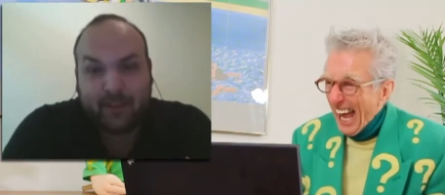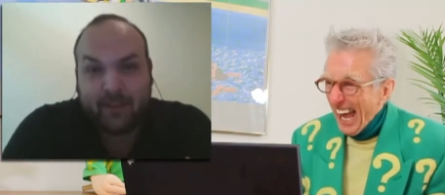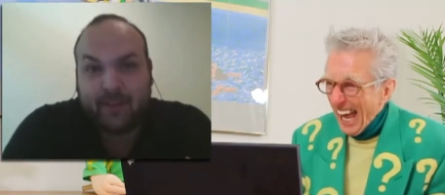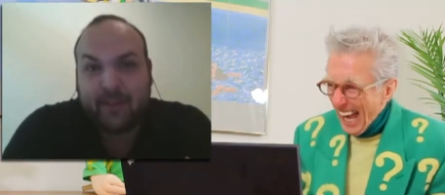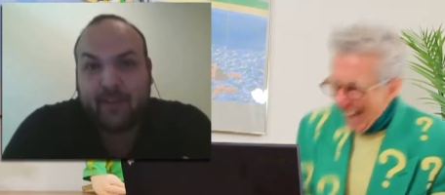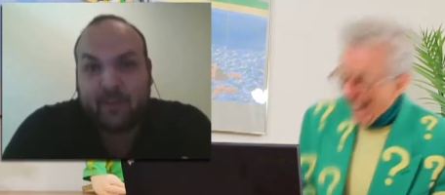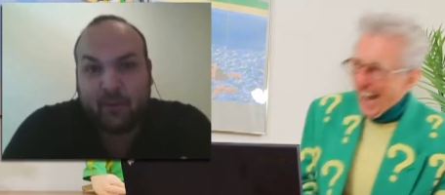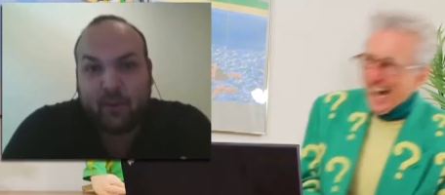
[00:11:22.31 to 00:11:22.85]

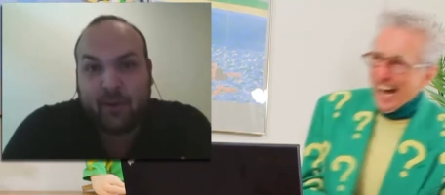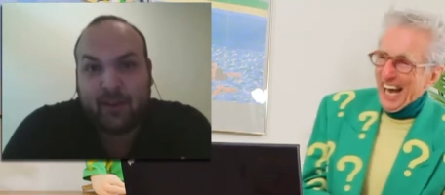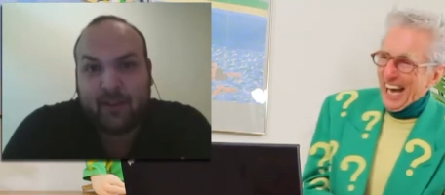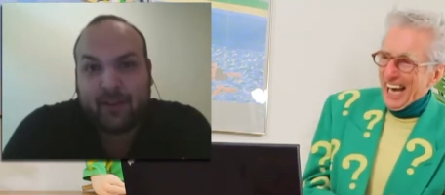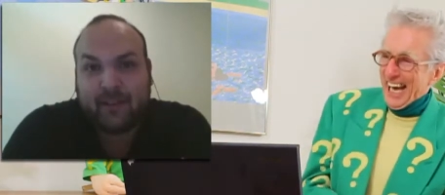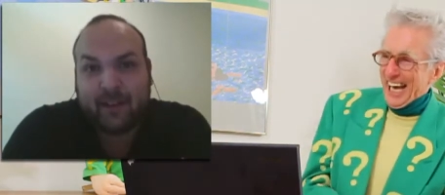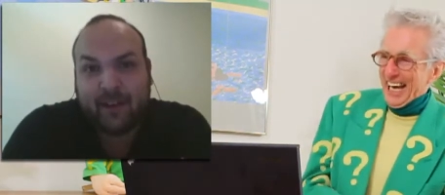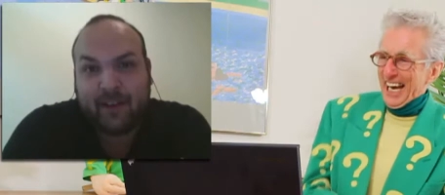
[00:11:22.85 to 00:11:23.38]
Speaker 1: This is real
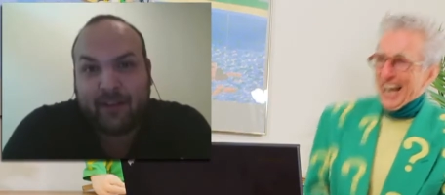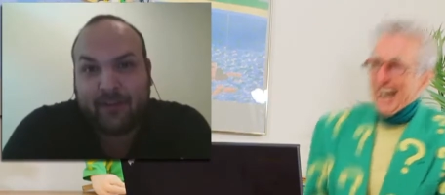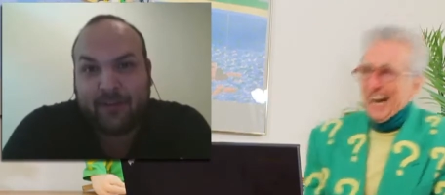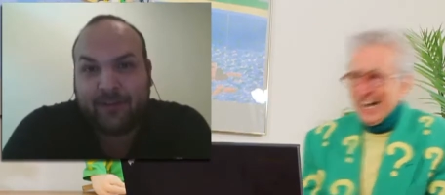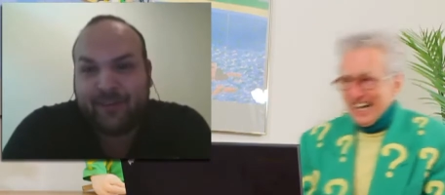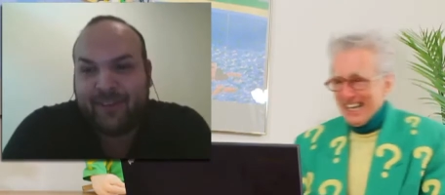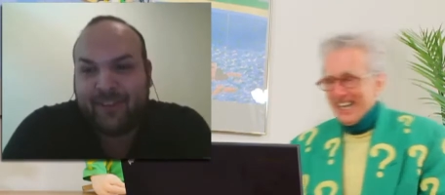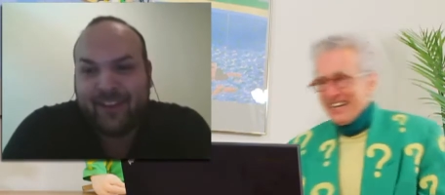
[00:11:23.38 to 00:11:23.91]
stuff.
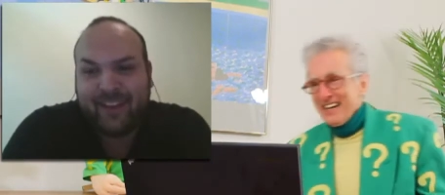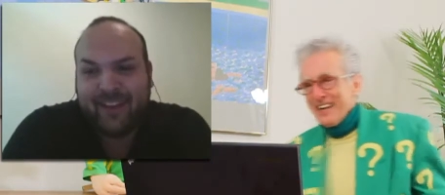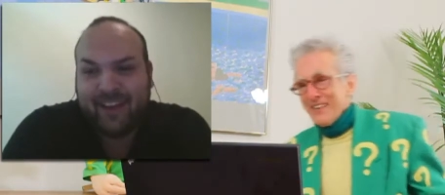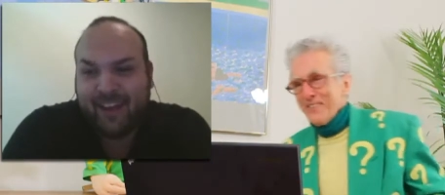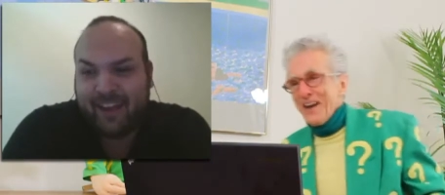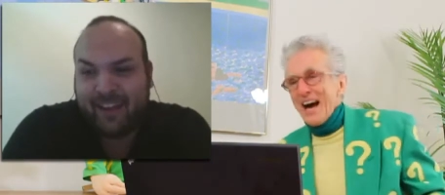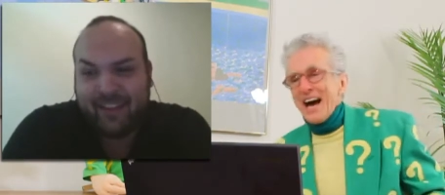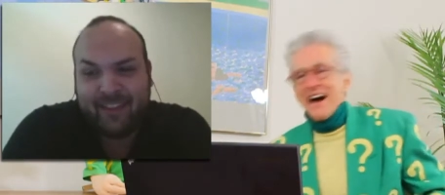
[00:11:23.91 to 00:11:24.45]

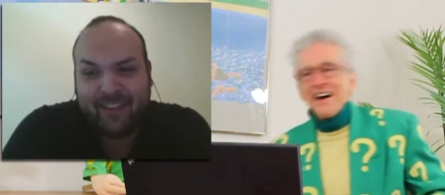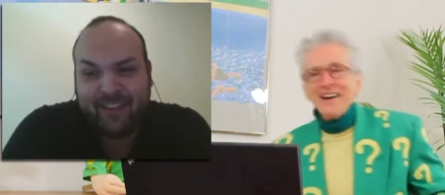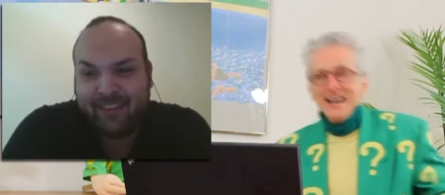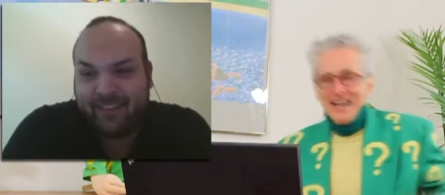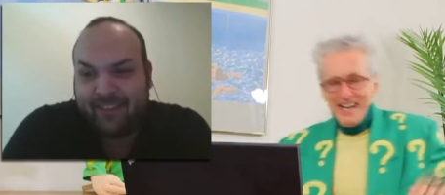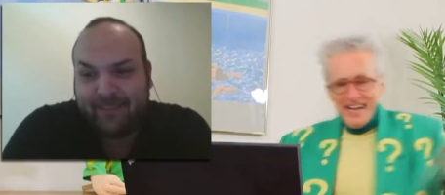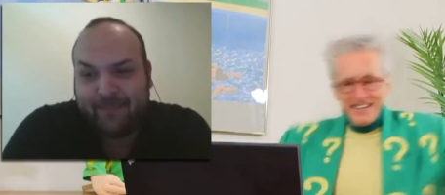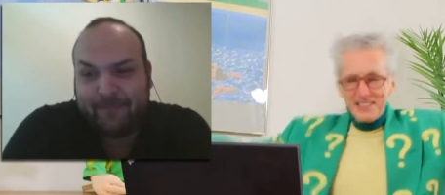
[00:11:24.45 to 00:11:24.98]
Wow.
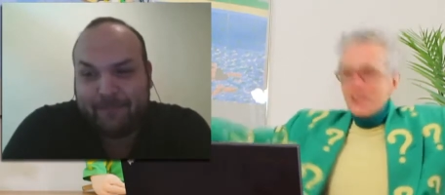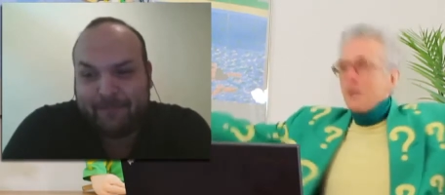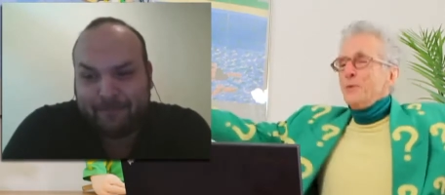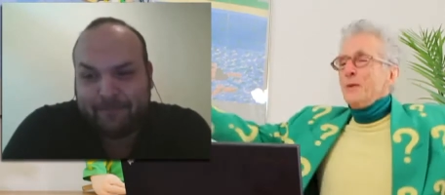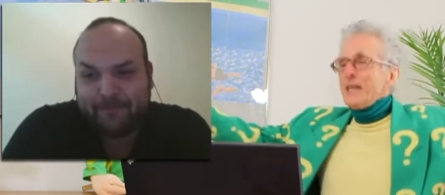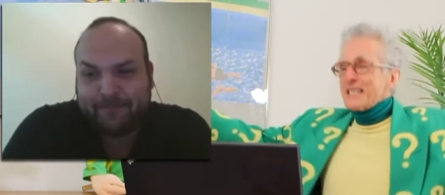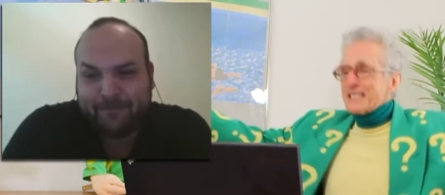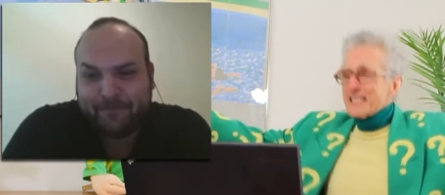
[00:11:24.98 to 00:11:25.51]
And, and two
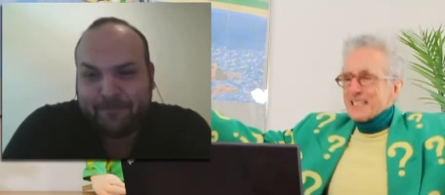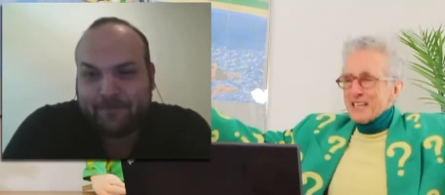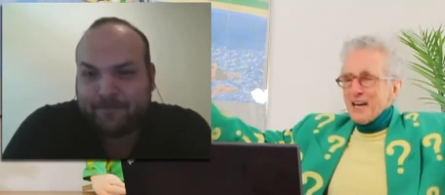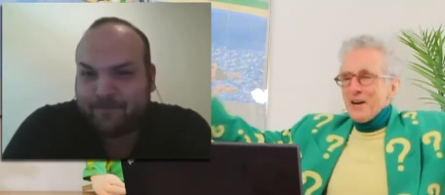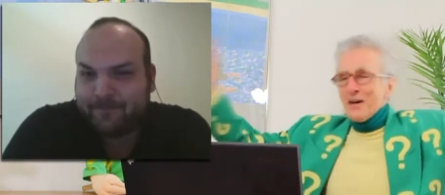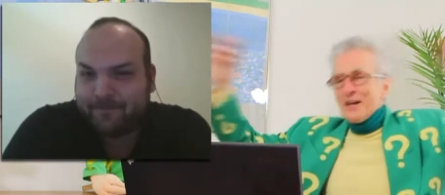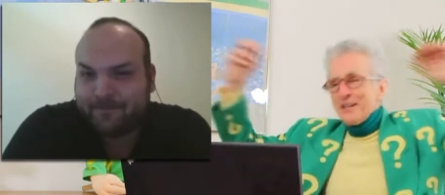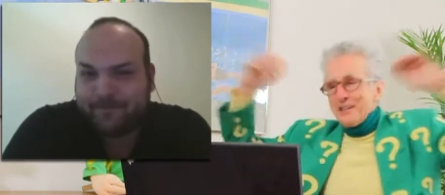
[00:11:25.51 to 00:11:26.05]
weeks
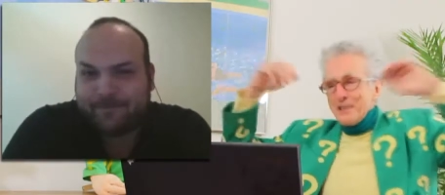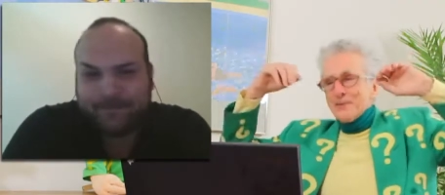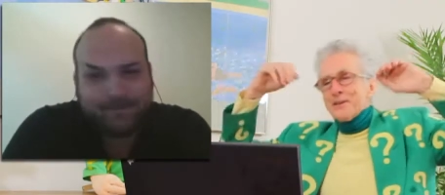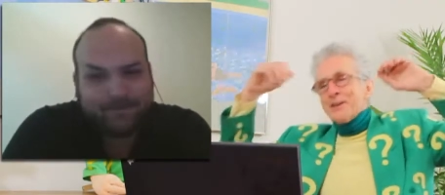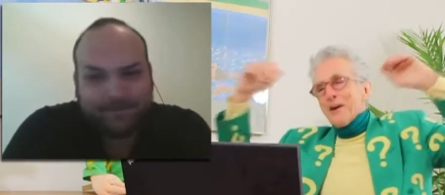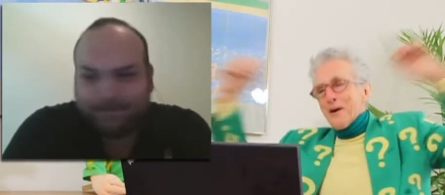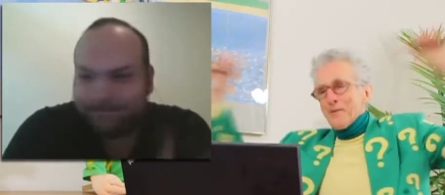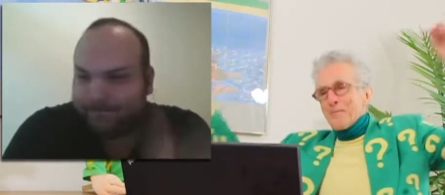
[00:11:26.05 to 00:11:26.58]
ago you
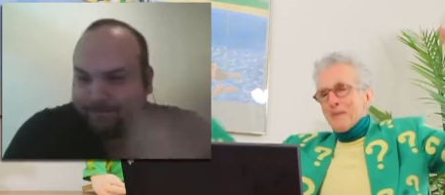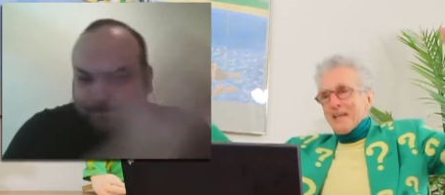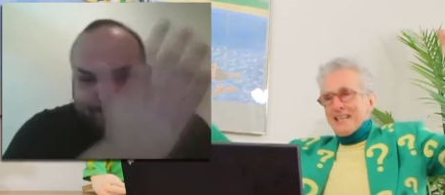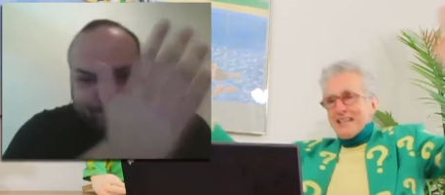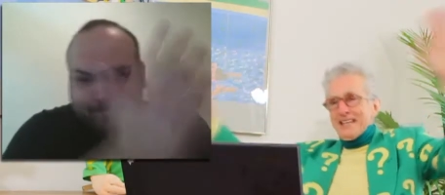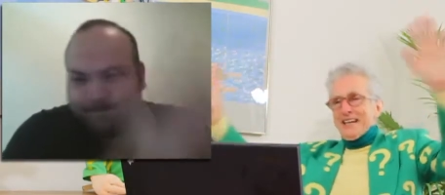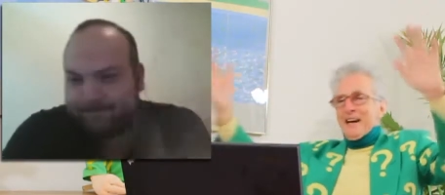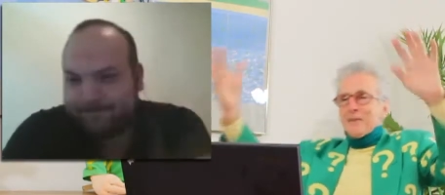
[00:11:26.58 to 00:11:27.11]
were
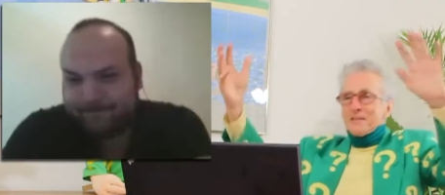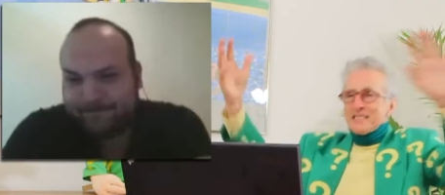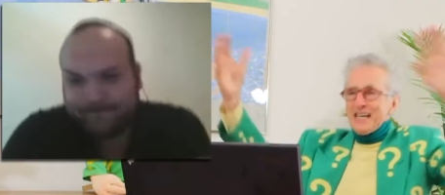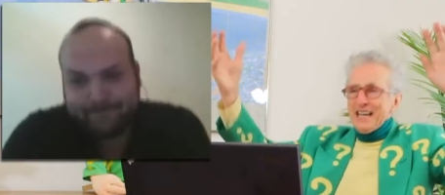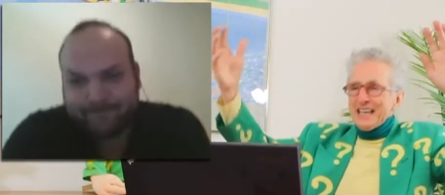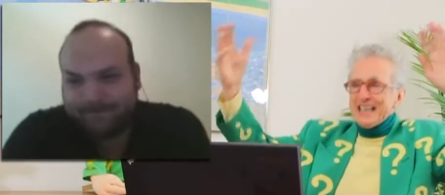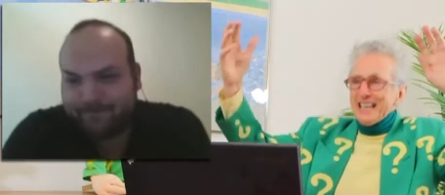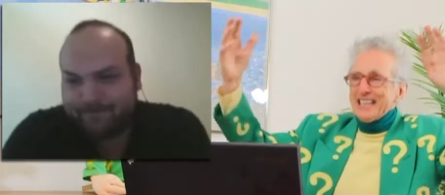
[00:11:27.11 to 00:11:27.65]
nobody and almost
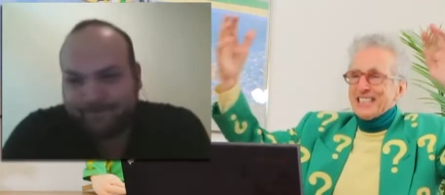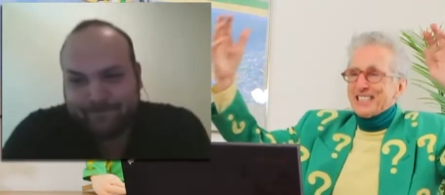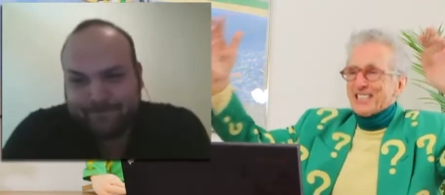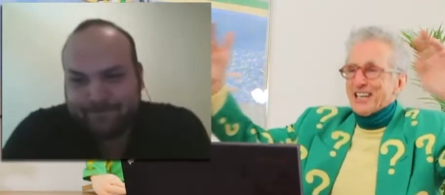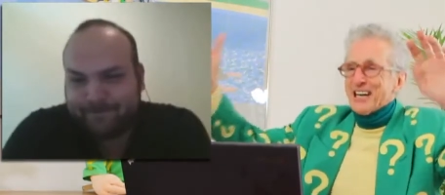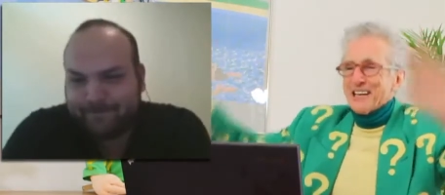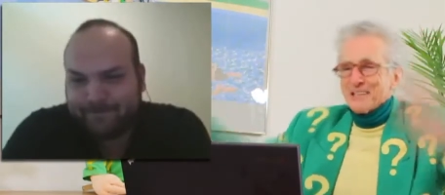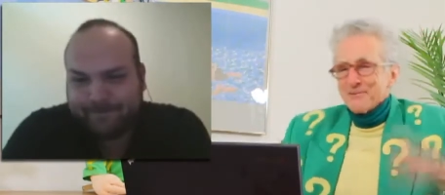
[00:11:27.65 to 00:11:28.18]
had to get a
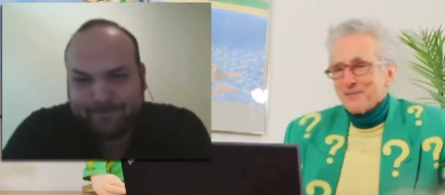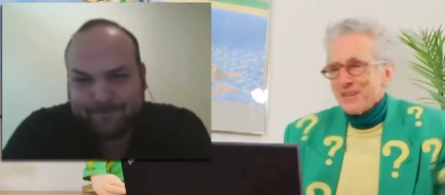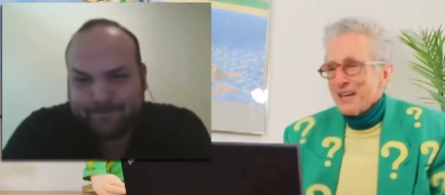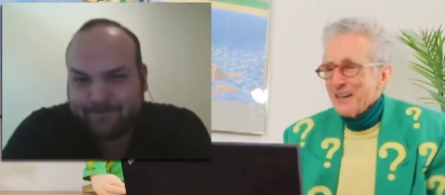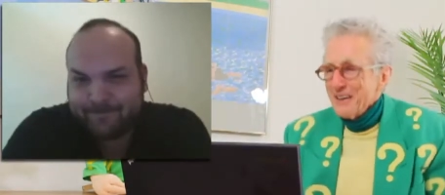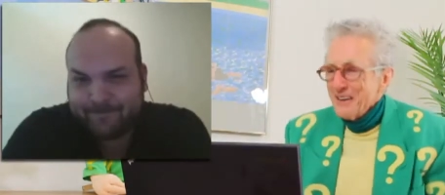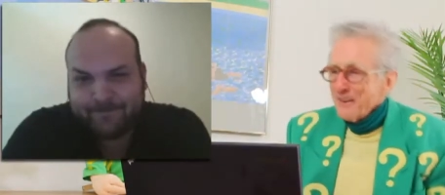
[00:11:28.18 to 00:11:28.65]
job. Man,